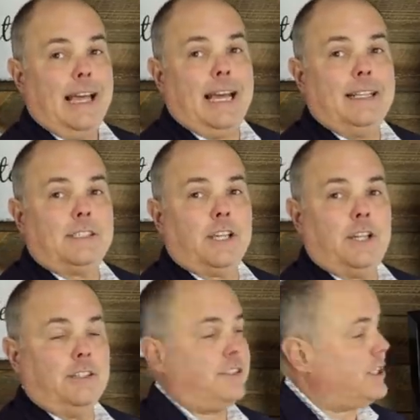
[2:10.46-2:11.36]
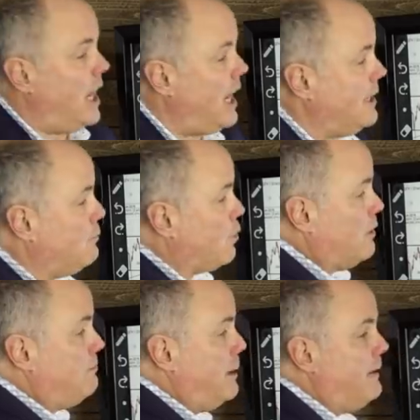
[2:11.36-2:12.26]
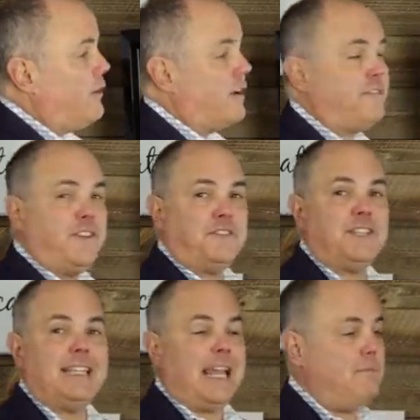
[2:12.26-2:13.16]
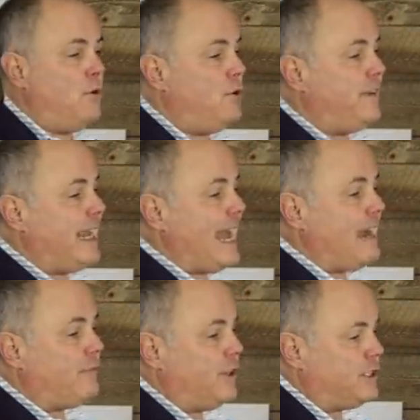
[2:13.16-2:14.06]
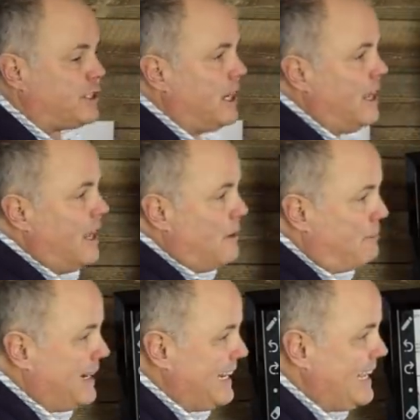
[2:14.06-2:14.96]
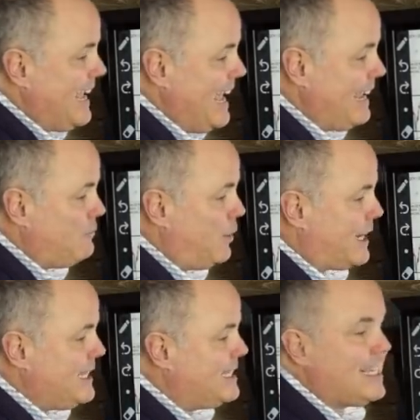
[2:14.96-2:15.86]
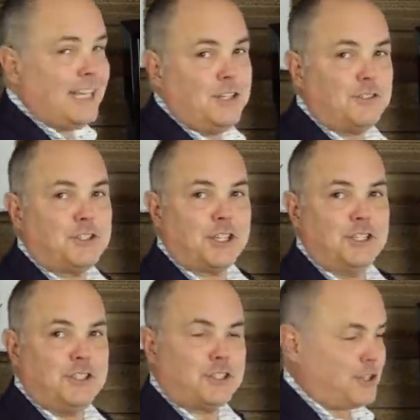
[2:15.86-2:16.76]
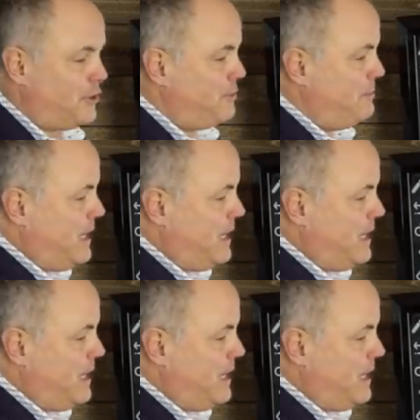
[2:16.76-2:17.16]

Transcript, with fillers: That is a good sign. We're above our fifty-day moving average. But again, what continues to concern